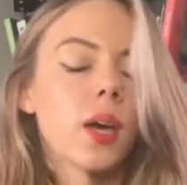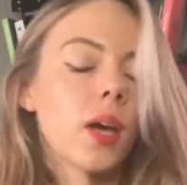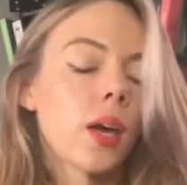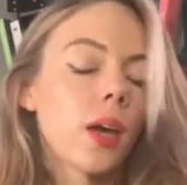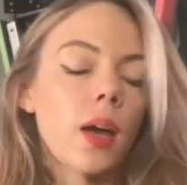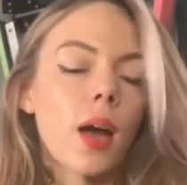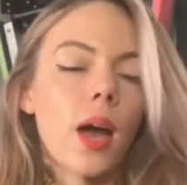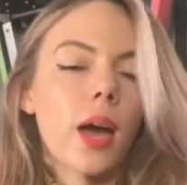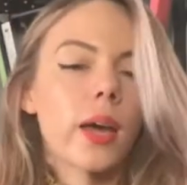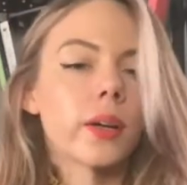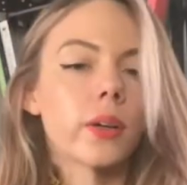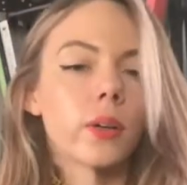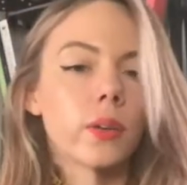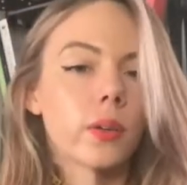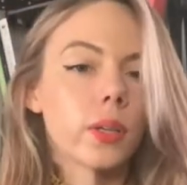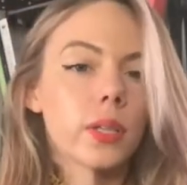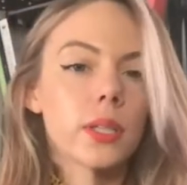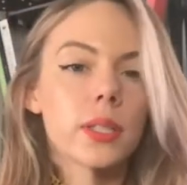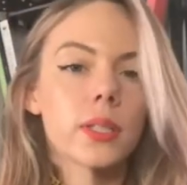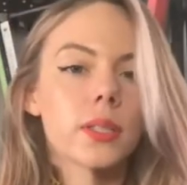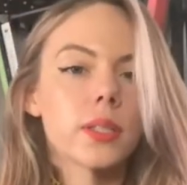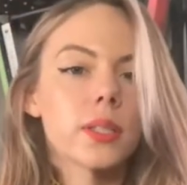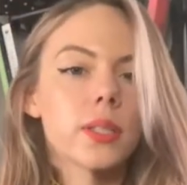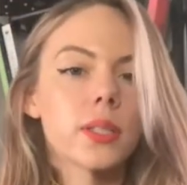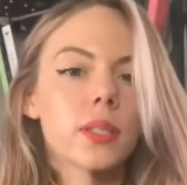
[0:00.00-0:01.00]
I don't know,
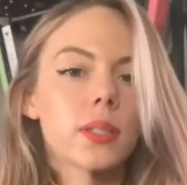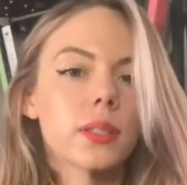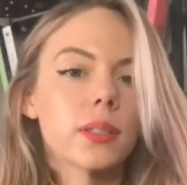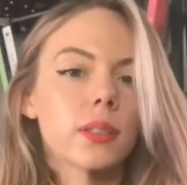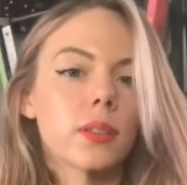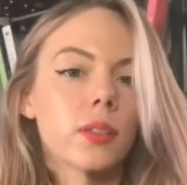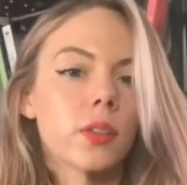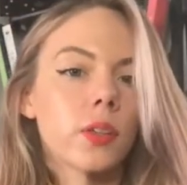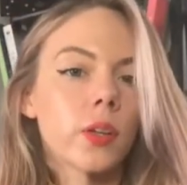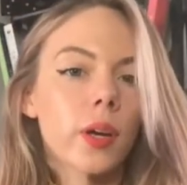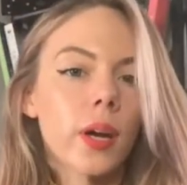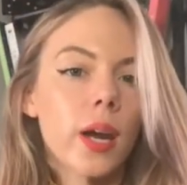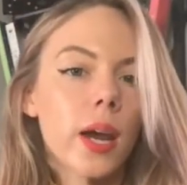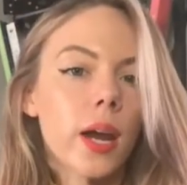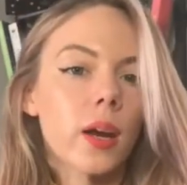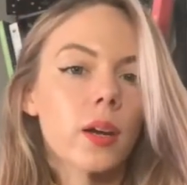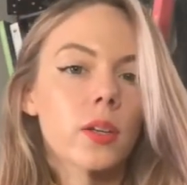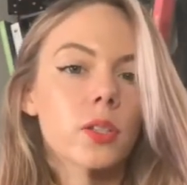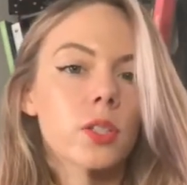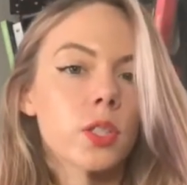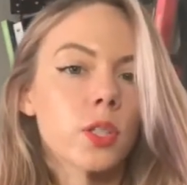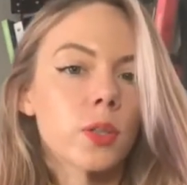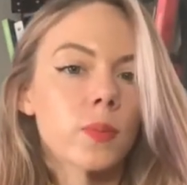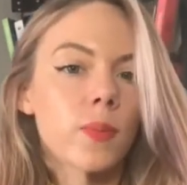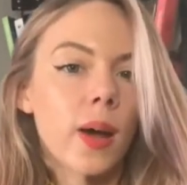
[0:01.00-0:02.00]
it's your hair, it's
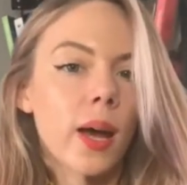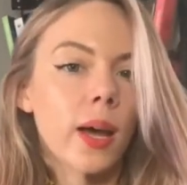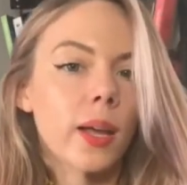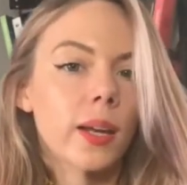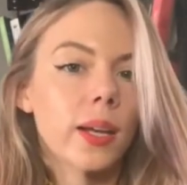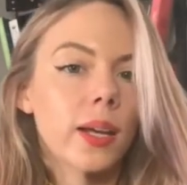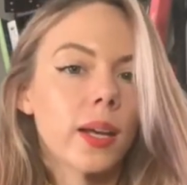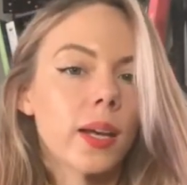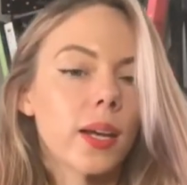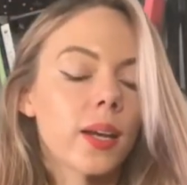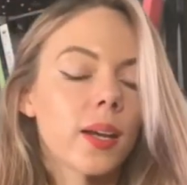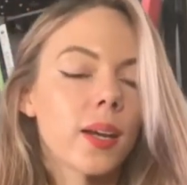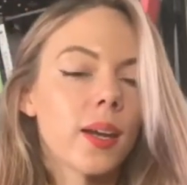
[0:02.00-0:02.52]
your body.